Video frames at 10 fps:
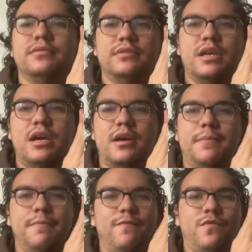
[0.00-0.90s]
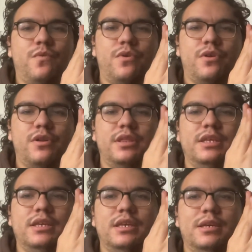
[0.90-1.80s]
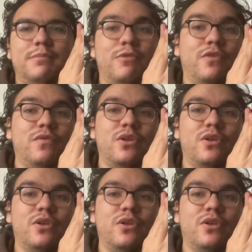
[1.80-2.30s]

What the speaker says: the Marvel